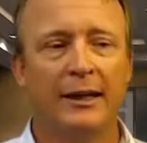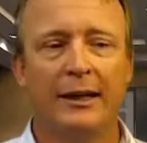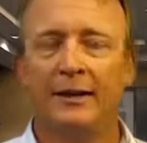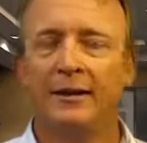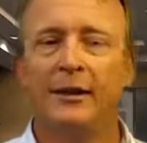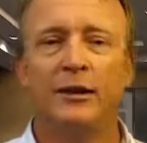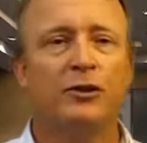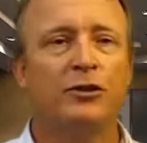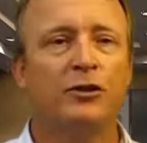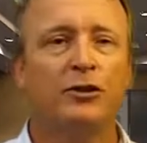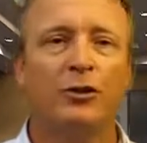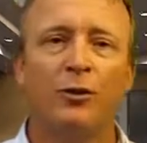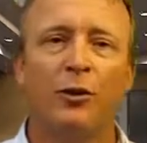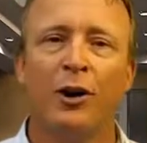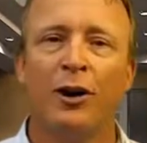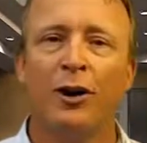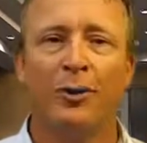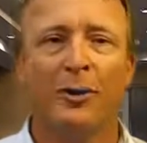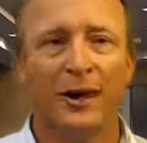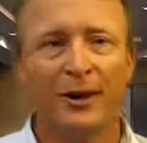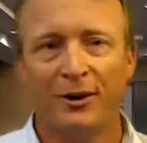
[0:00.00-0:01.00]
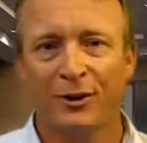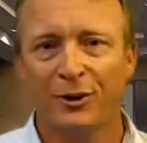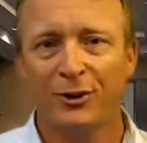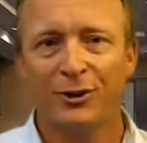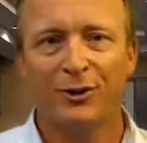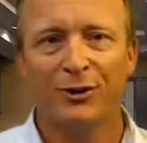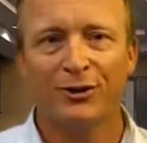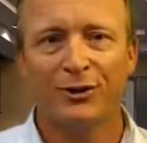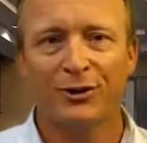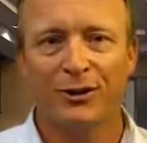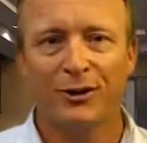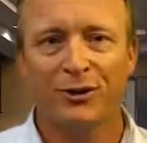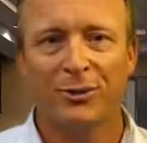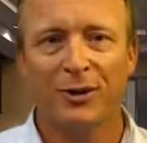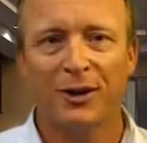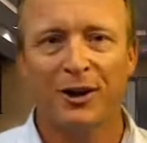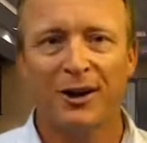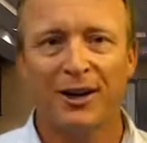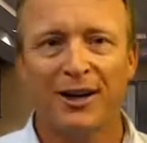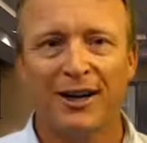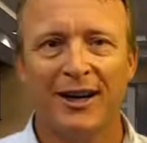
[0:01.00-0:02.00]
he teaches you all about local search
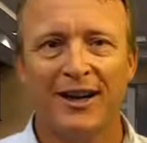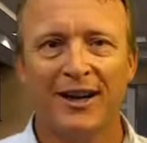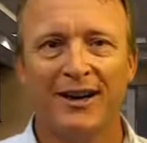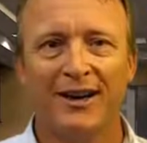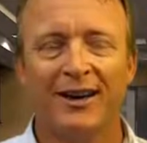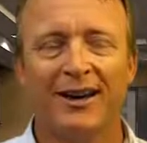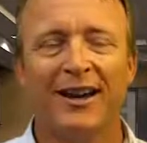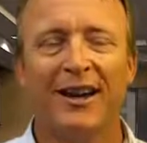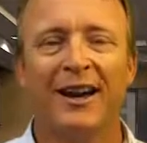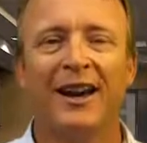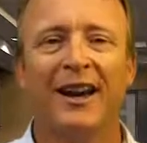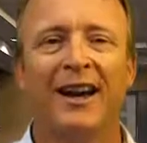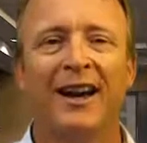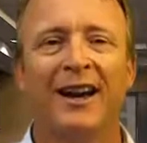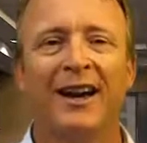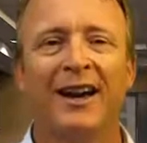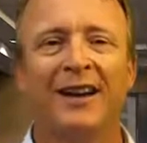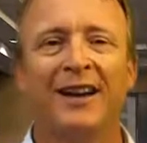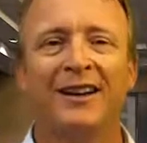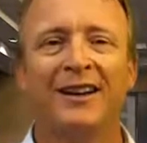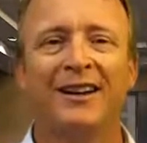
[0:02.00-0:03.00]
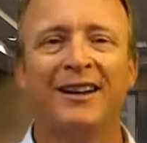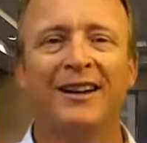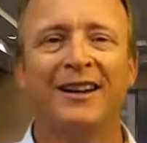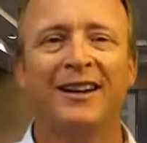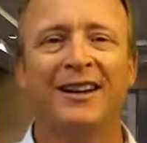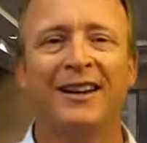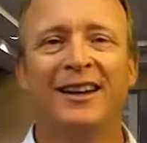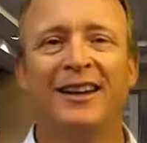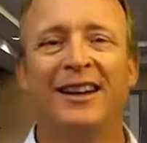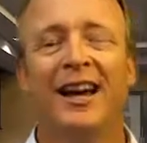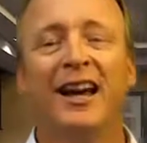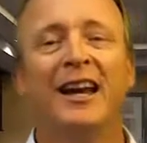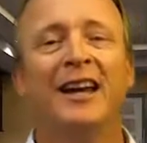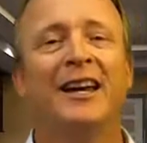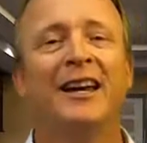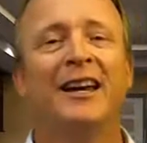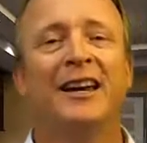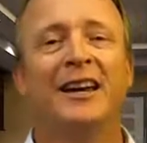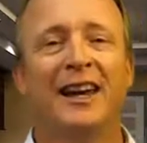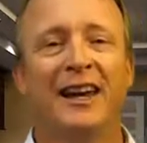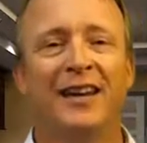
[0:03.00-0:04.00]
marketing. And
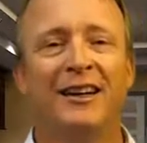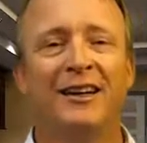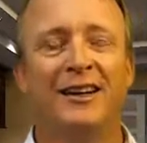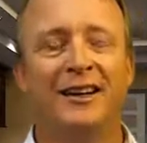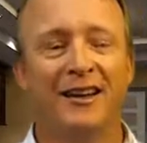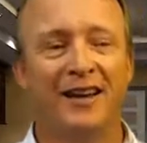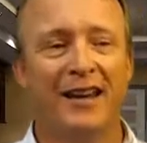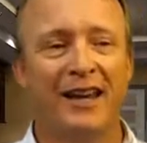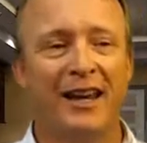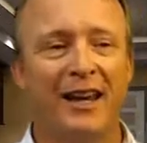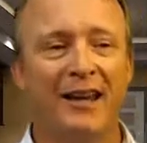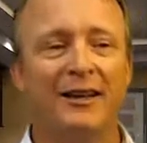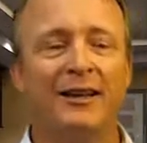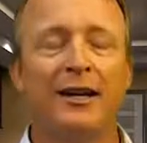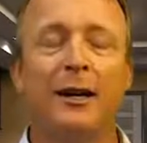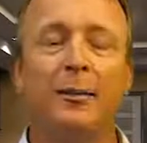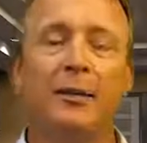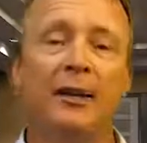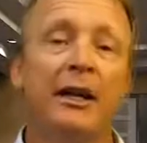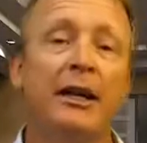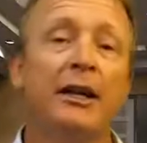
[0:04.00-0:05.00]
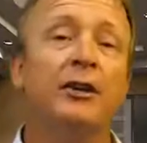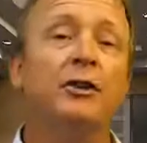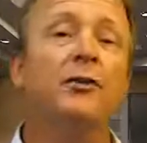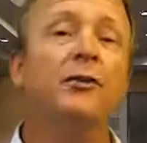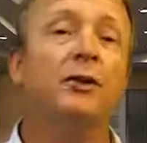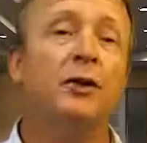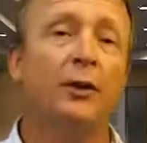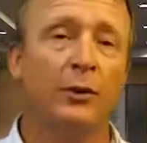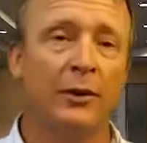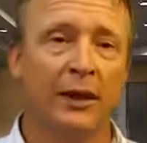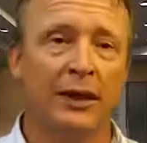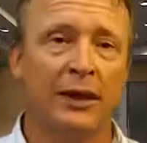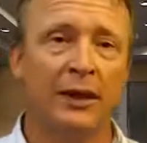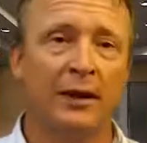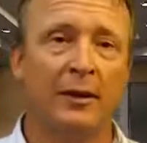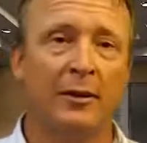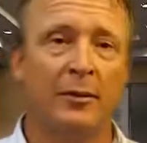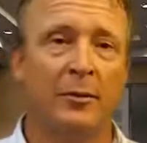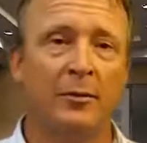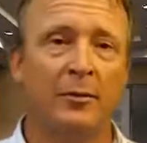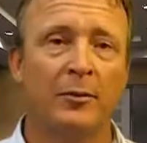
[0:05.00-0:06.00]
I ended, ended up interviewing
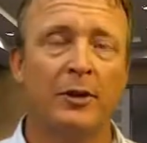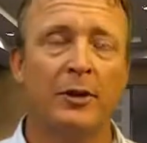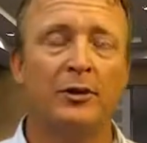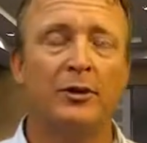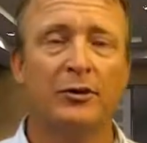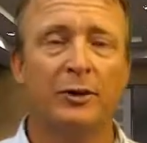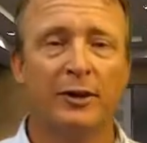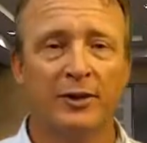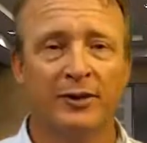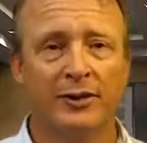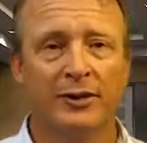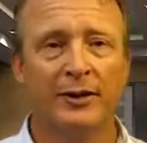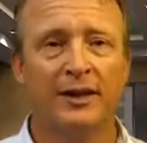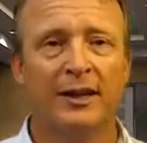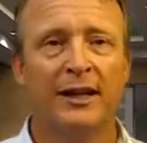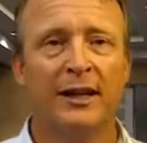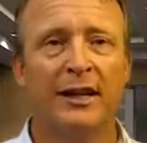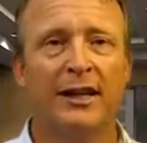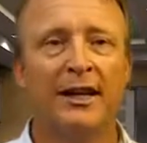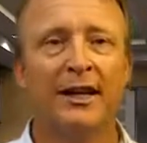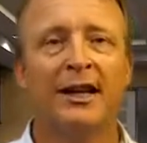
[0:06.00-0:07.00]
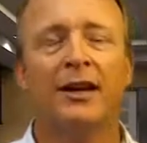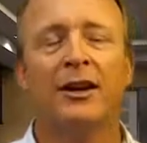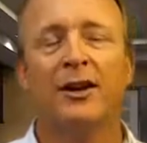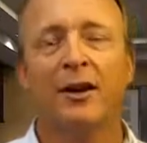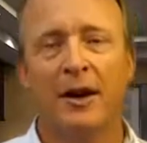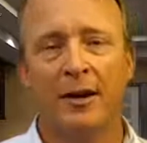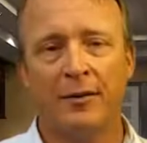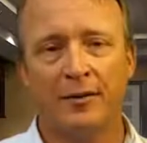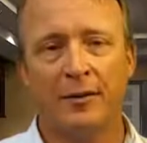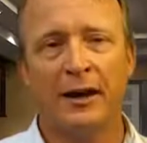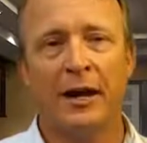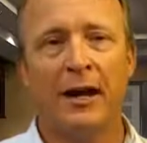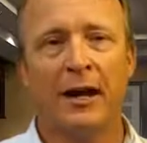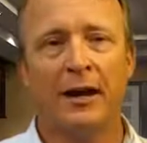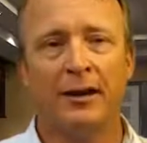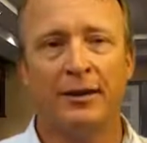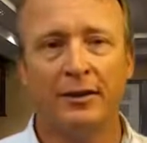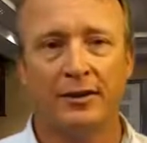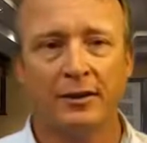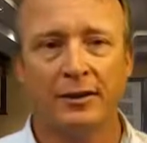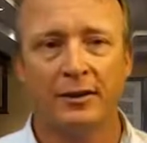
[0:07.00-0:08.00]
him recently, and I'll have
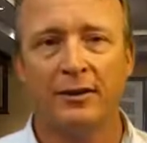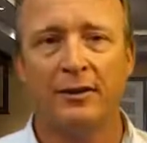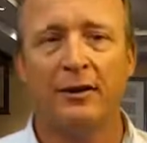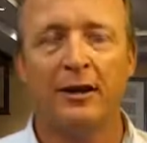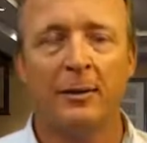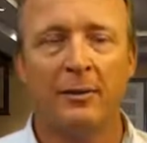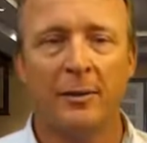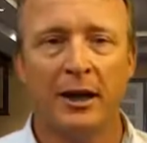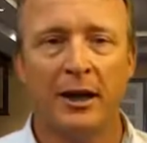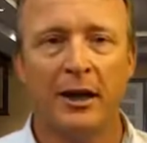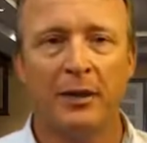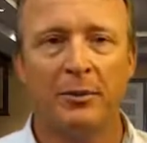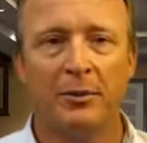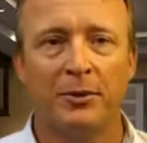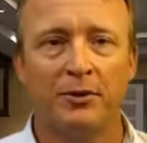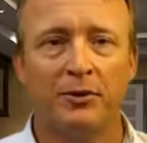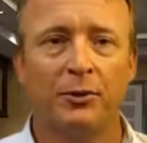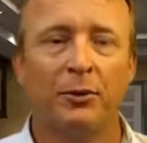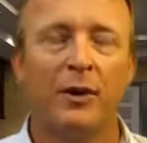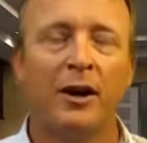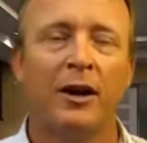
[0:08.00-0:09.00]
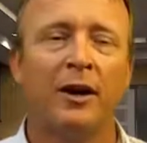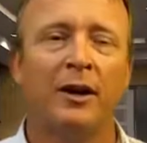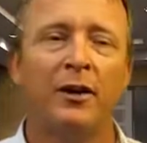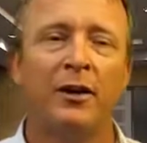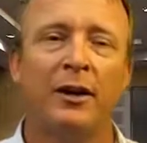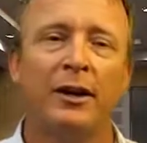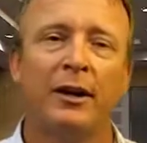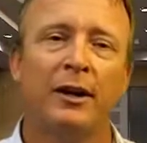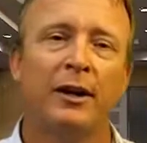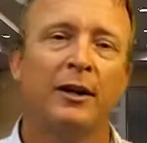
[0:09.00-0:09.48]
that coming up as well.